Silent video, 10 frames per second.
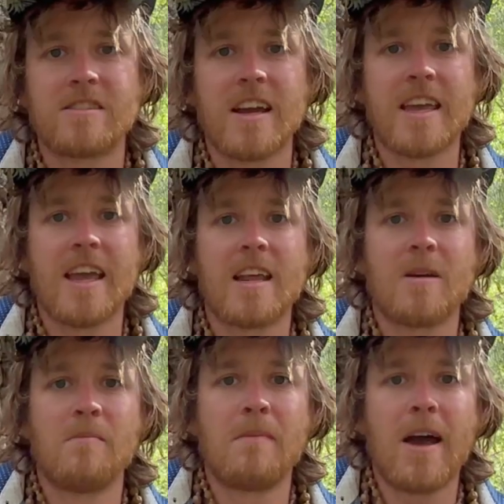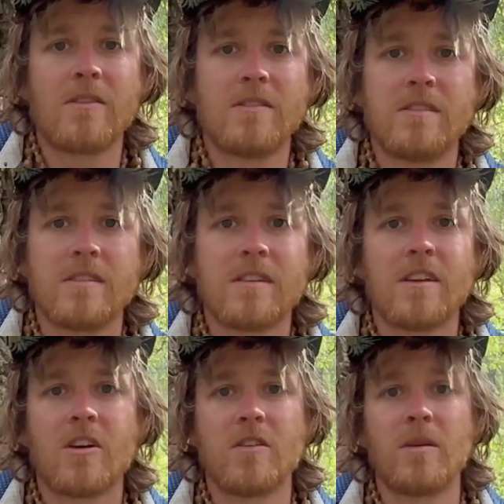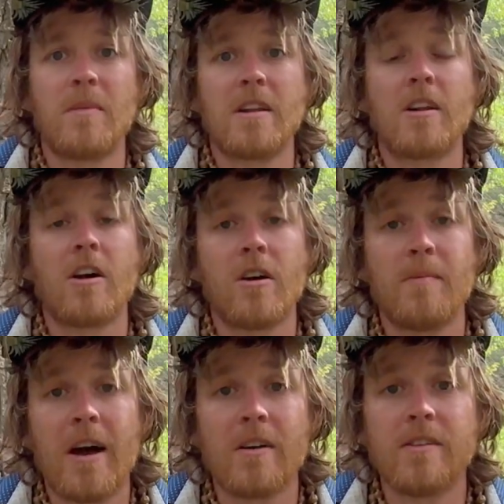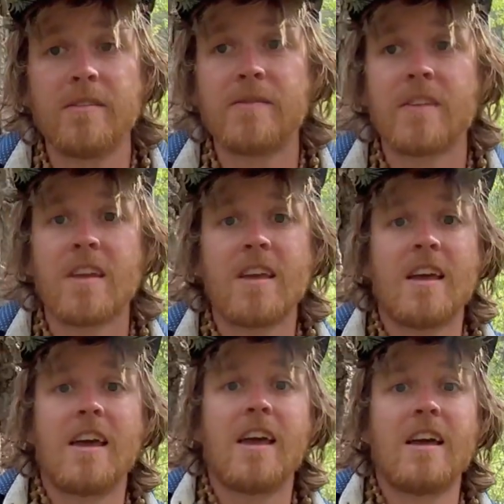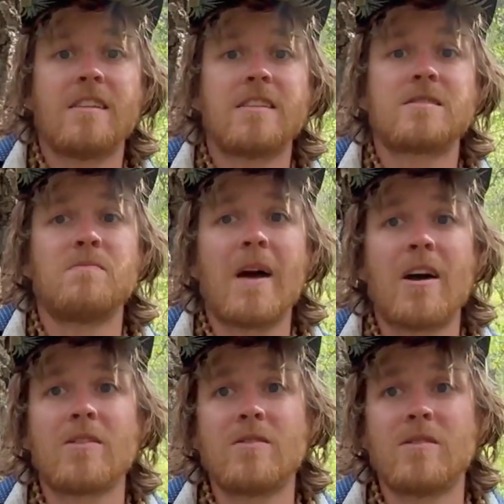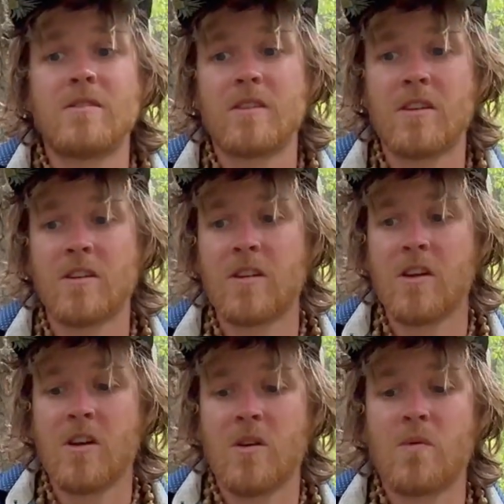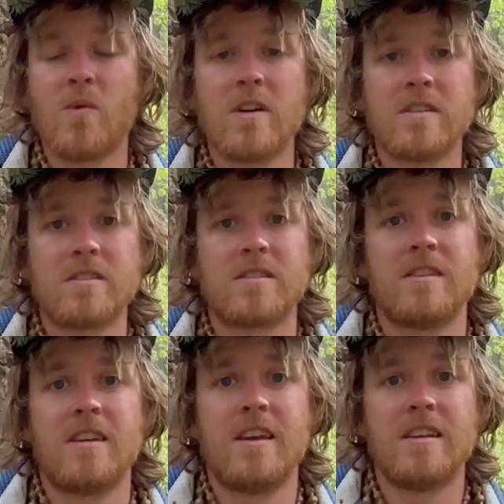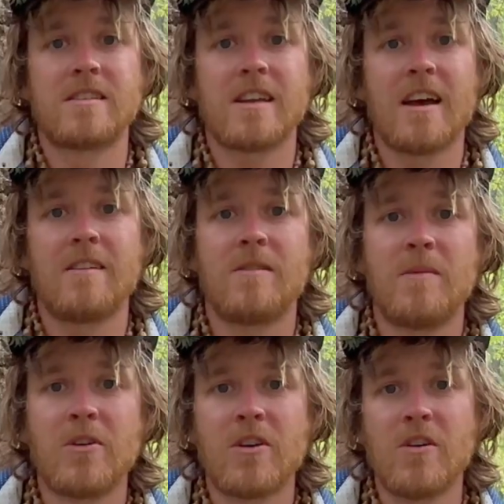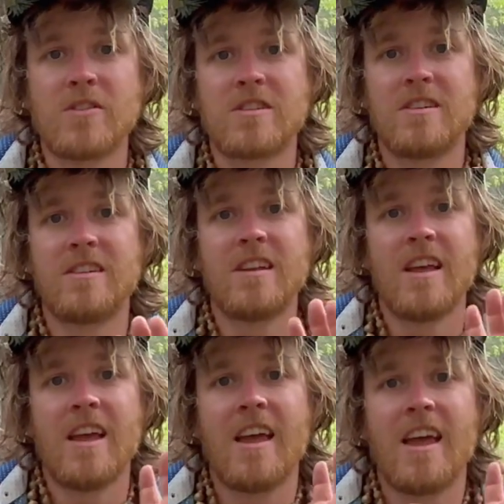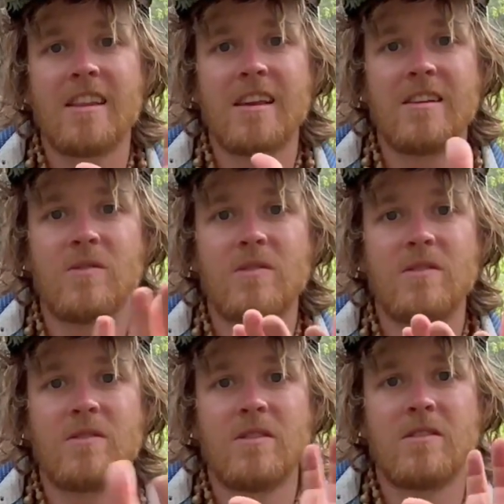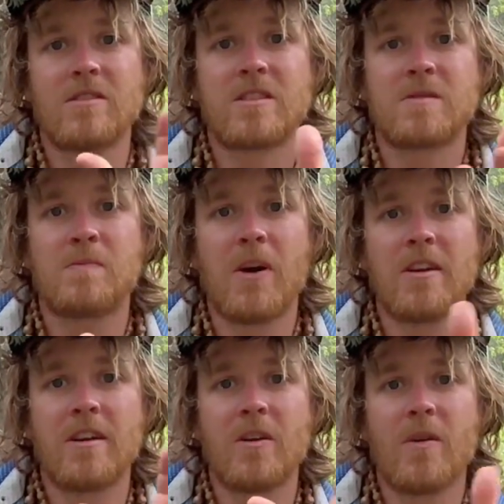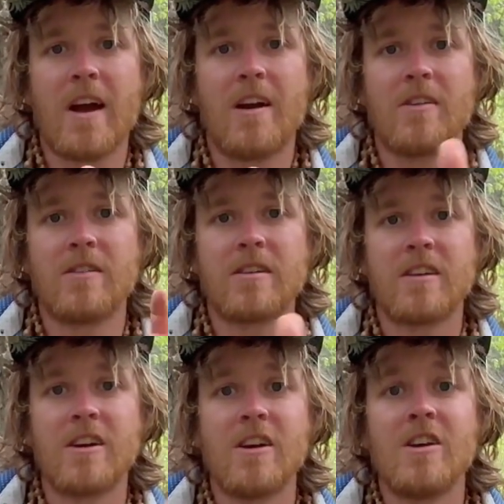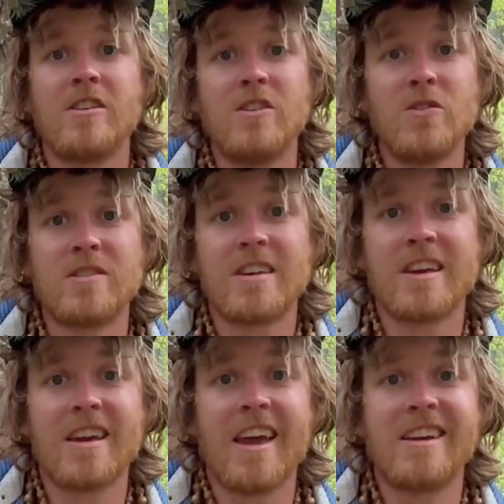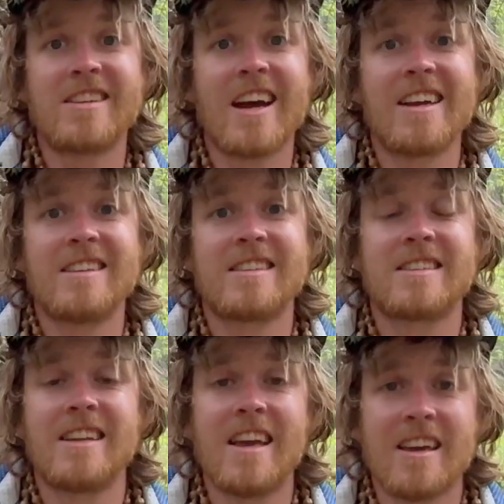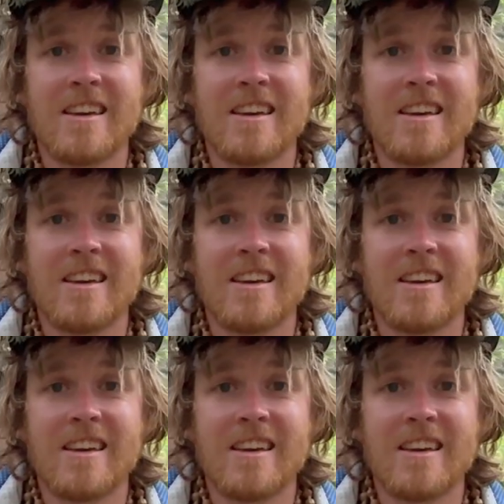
gigantic mountain called the Mandara Mountain. And this mountain was inside of the milk ocean, and they spun it around using a giant snake.